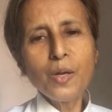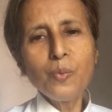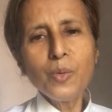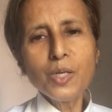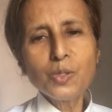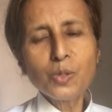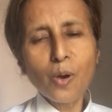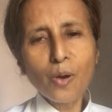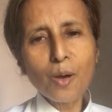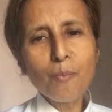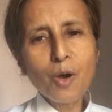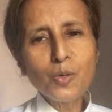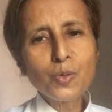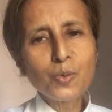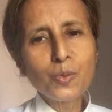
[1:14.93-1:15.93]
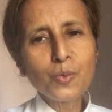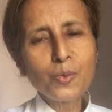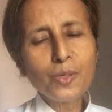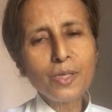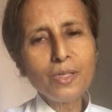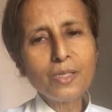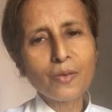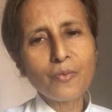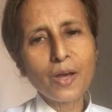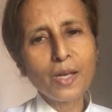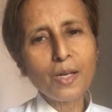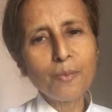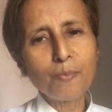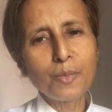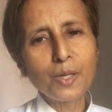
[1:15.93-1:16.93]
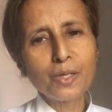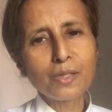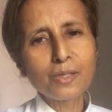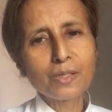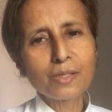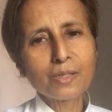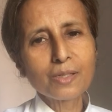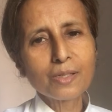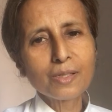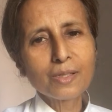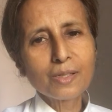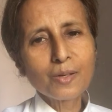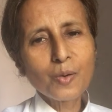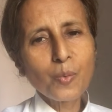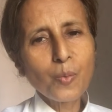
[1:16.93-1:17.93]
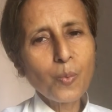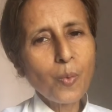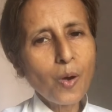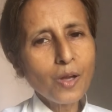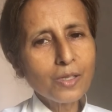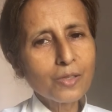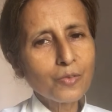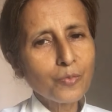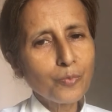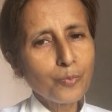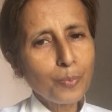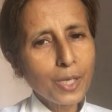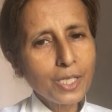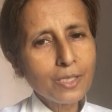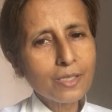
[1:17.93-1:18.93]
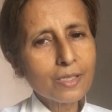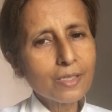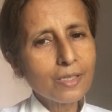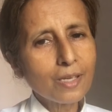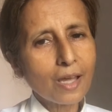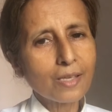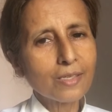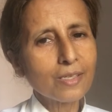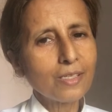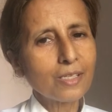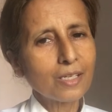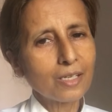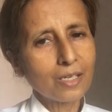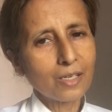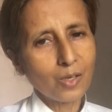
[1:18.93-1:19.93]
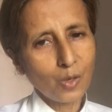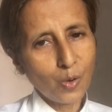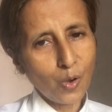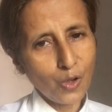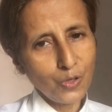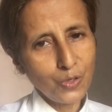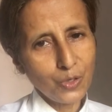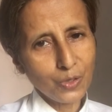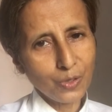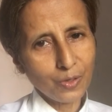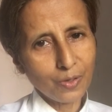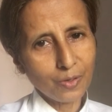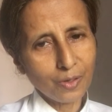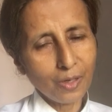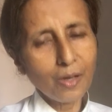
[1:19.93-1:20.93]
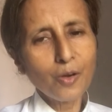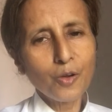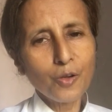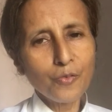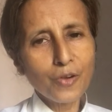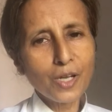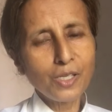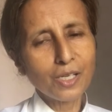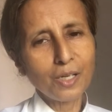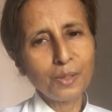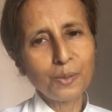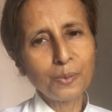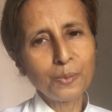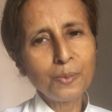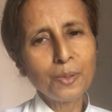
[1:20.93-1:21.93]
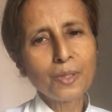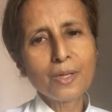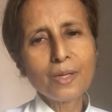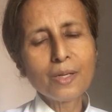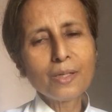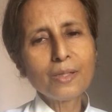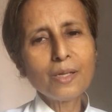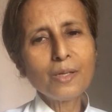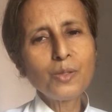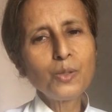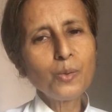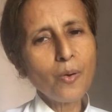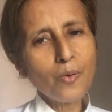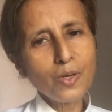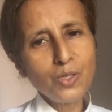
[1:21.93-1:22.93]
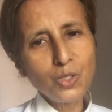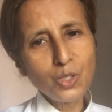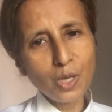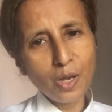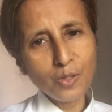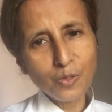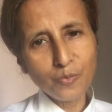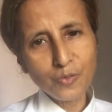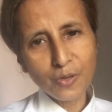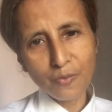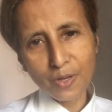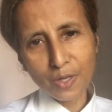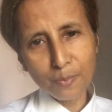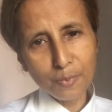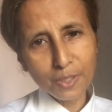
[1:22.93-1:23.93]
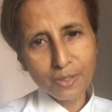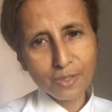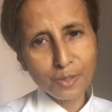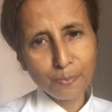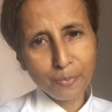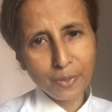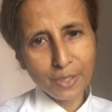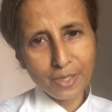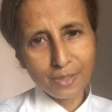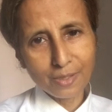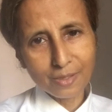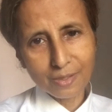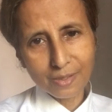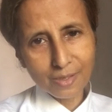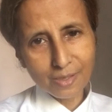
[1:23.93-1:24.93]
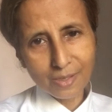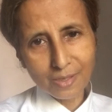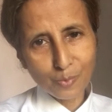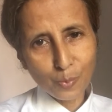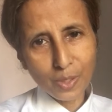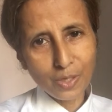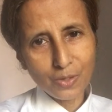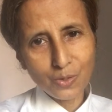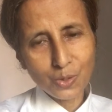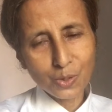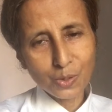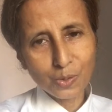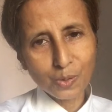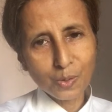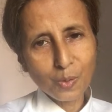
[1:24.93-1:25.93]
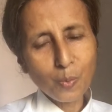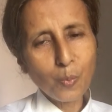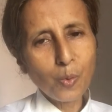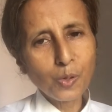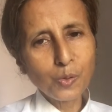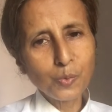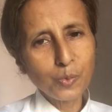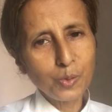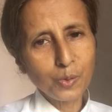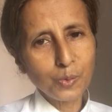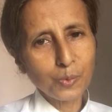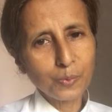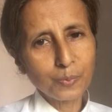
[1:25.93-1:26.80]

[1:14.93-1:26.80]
we talk about rural development, what picture does it conjure? Oh, if I tell you that you are in charge of developing this place, this village, what would you do?